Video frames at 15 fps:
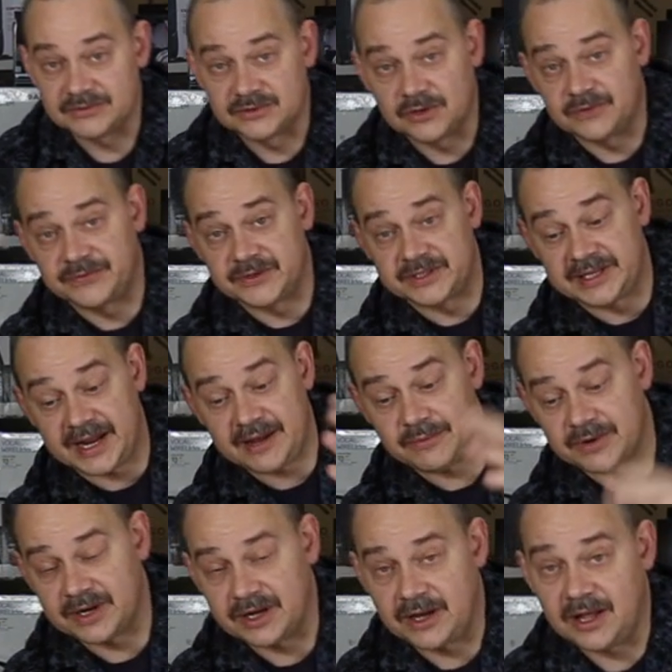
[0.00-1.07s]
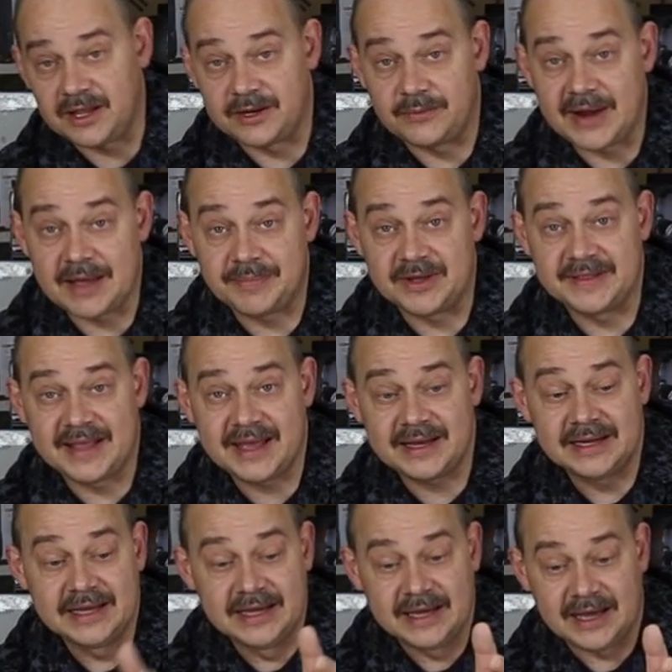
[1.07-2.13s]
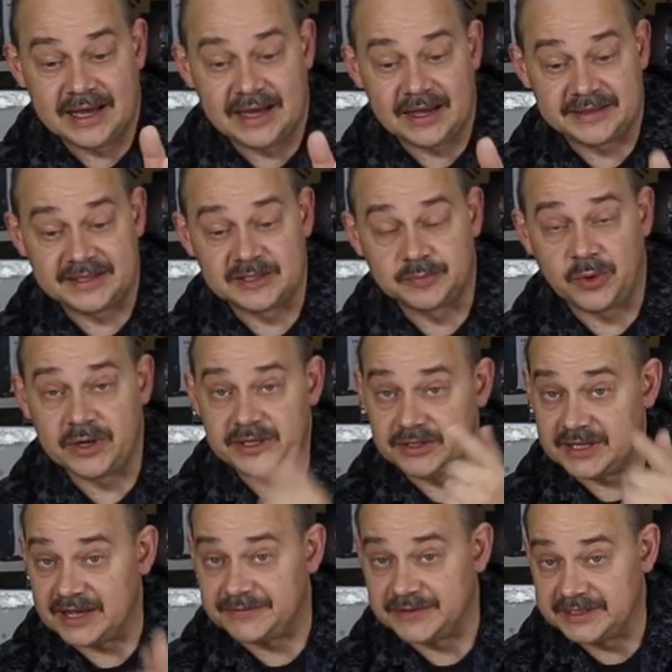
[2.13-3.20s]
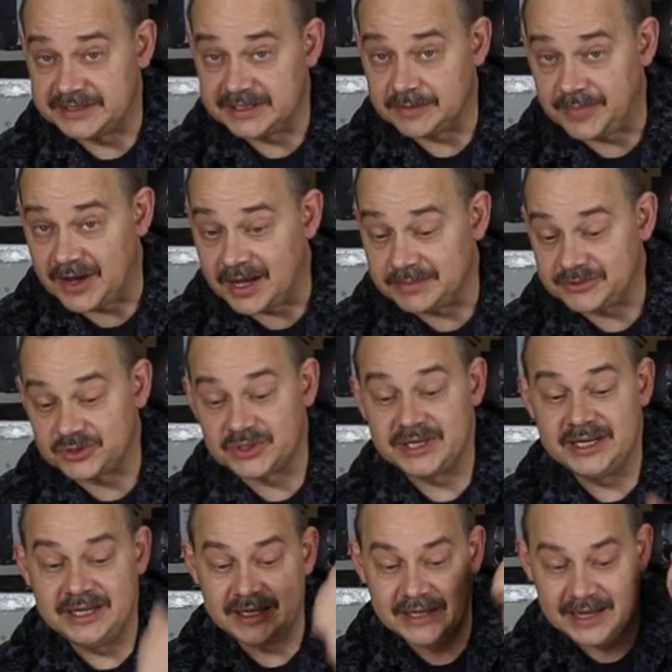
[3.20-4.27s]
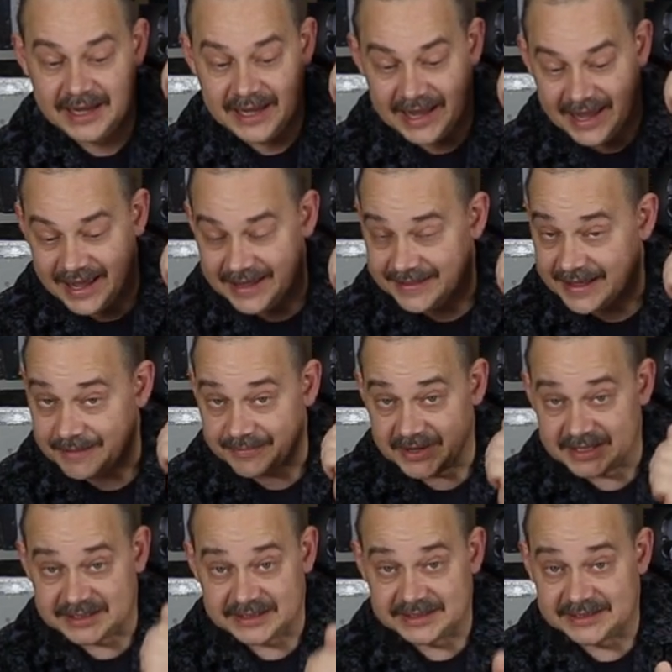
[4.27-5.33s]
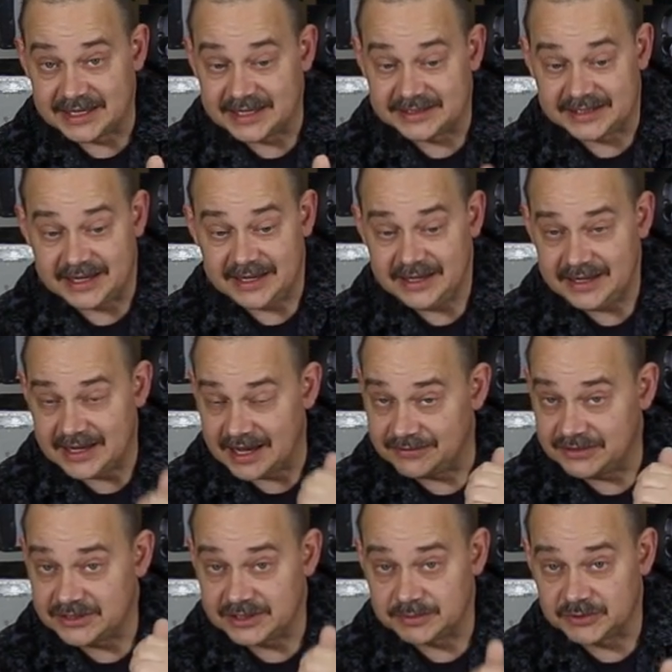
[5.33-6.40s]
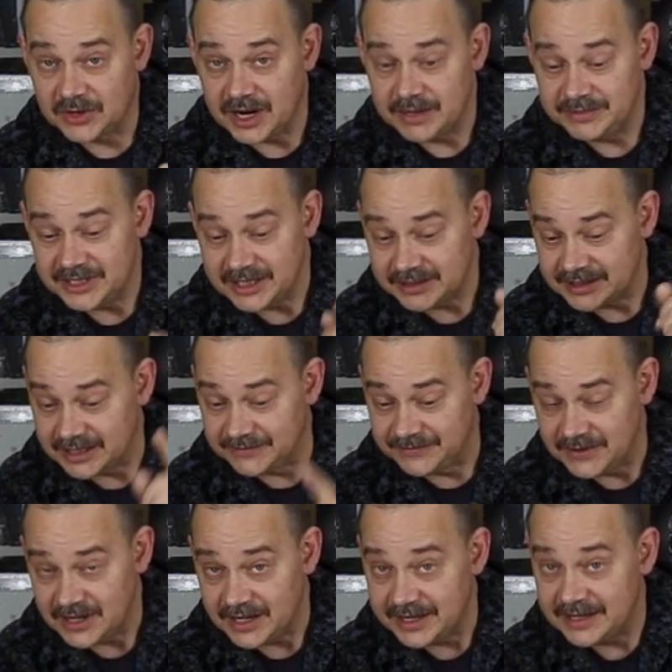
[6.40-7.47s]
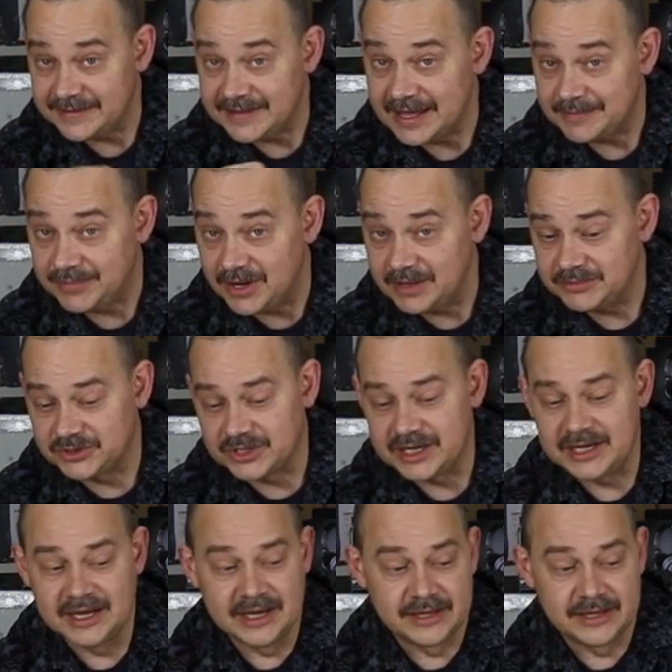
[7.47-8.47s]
So for today, we're going to call it a wrap on that. Uh, at this point, you definitely see the palm tree. And that basically says, hey, have you subscribed yet? If not, hit that palm tree.